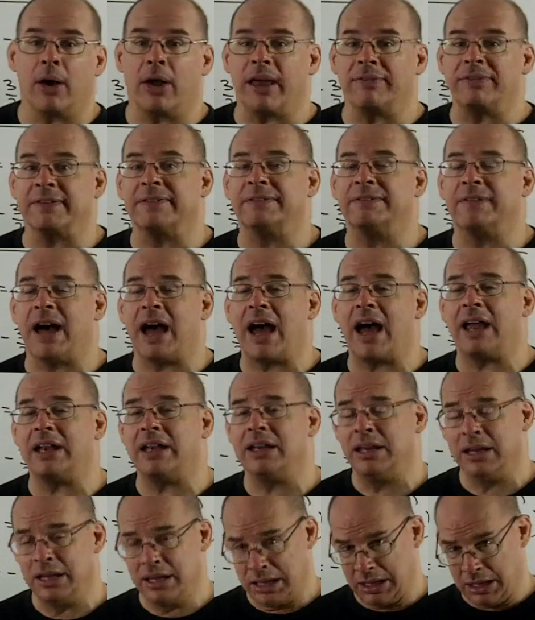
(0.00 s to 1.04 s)
to have to
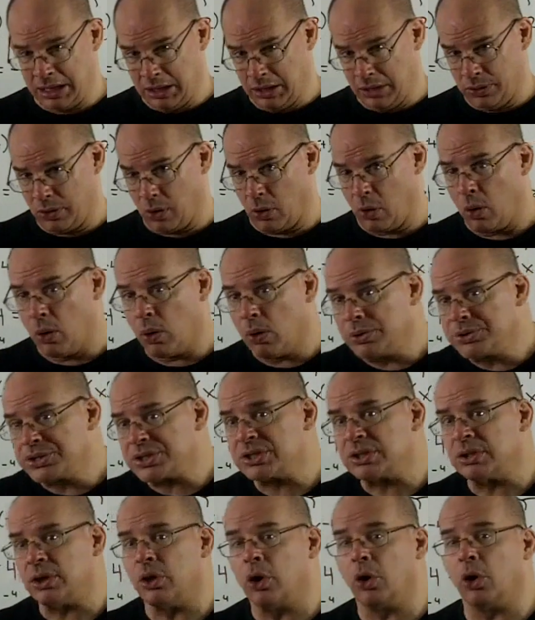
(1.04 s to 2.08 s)
find the old
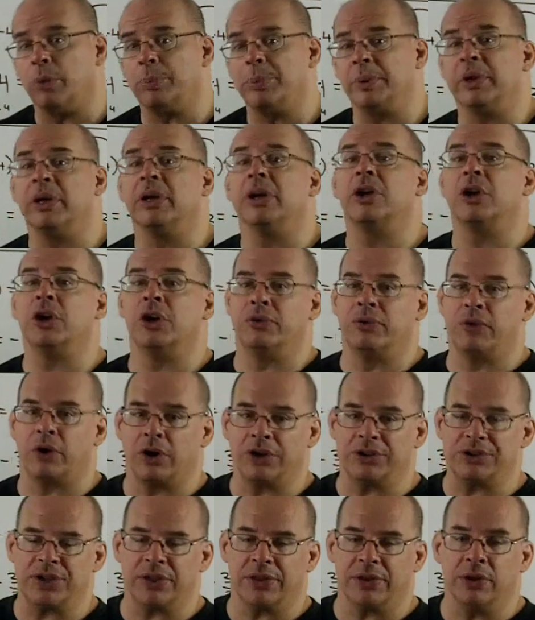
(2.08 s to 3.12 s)
slope convert
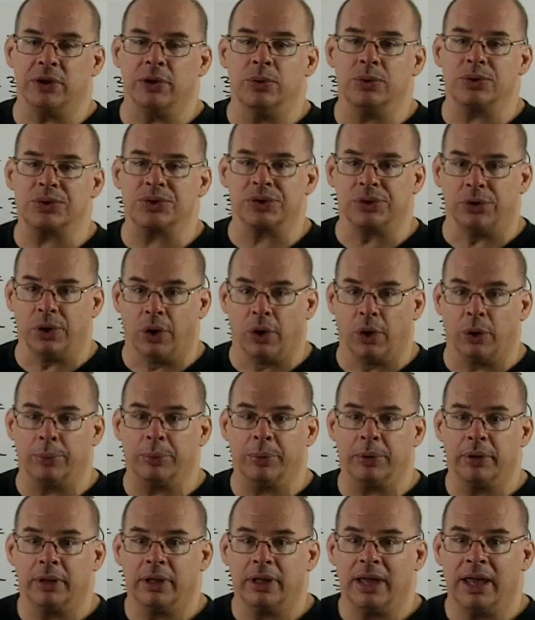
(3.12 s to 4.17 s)
it to the new slope.
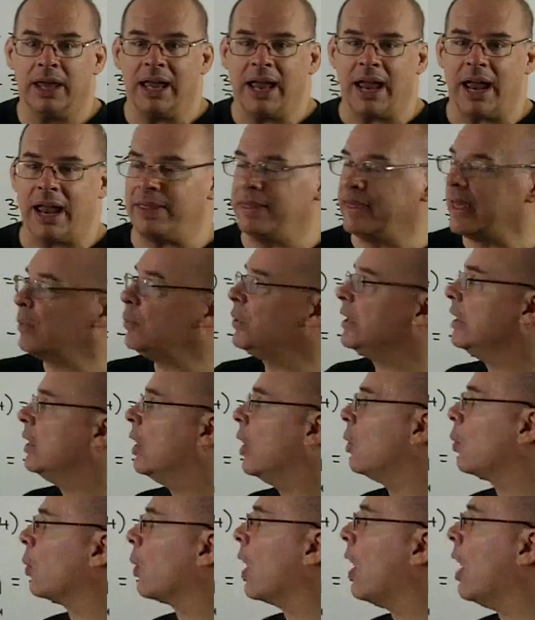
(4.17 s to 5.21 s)
And then we
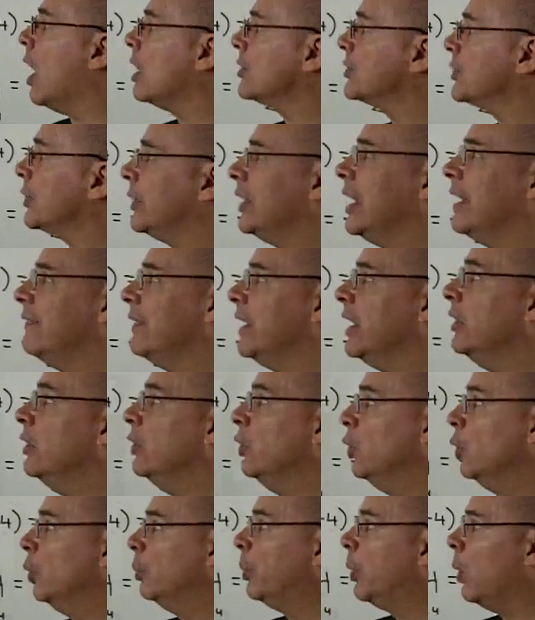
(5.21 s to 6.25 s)
note we're also given a
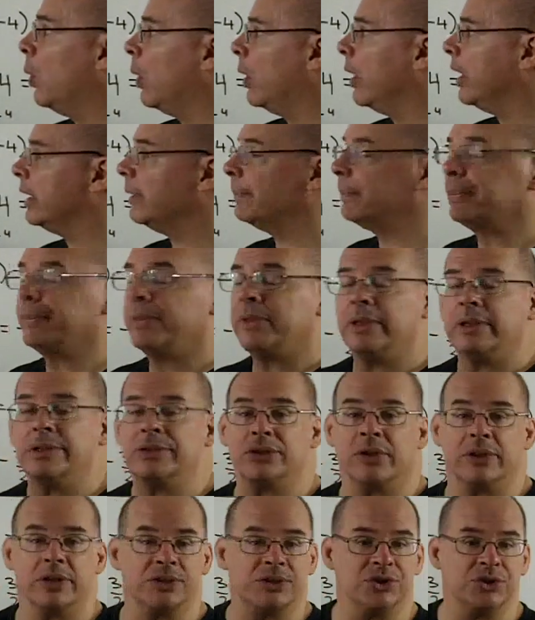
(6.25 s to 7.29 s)
new point.
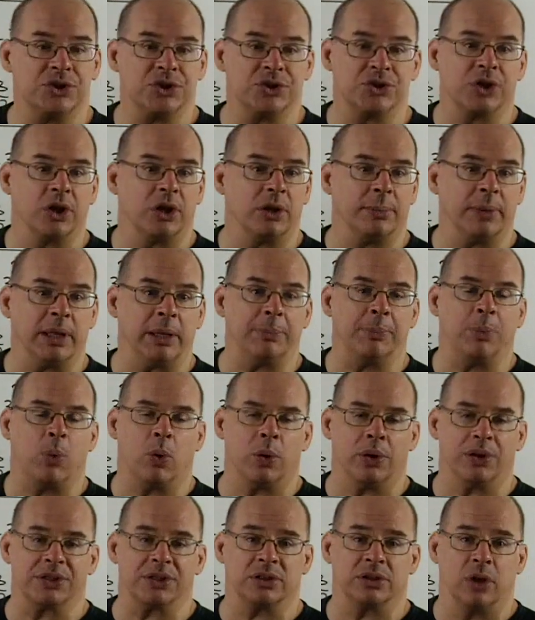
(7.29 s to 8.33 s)
So this is just going to be
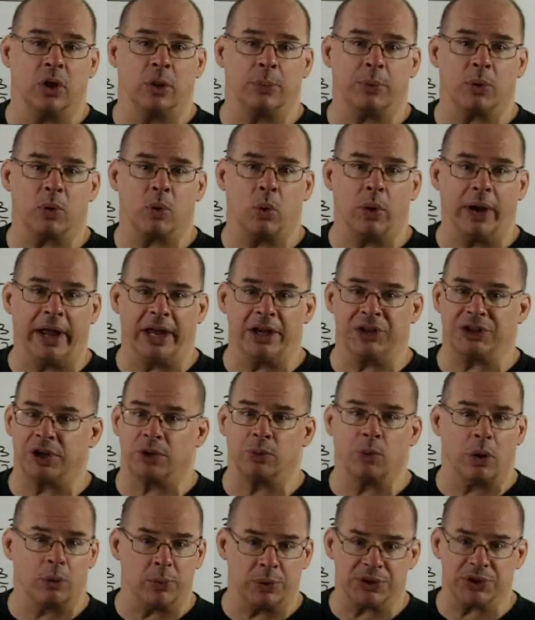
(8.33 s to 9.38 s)
point slope
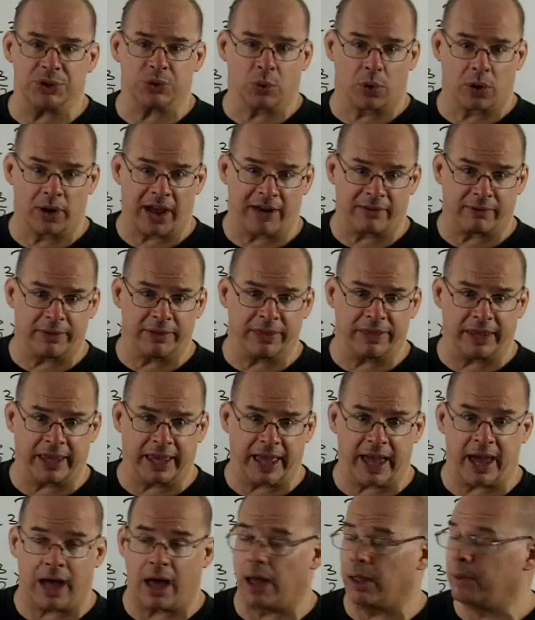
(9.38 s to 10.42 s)
equation when we sort everything
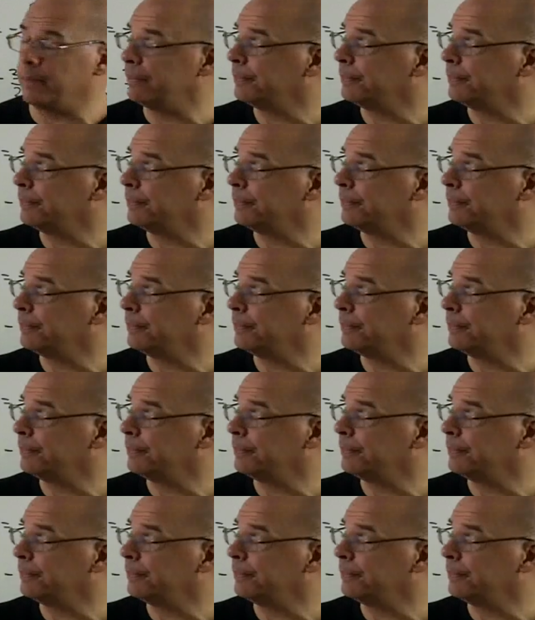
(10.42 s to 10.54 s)
out.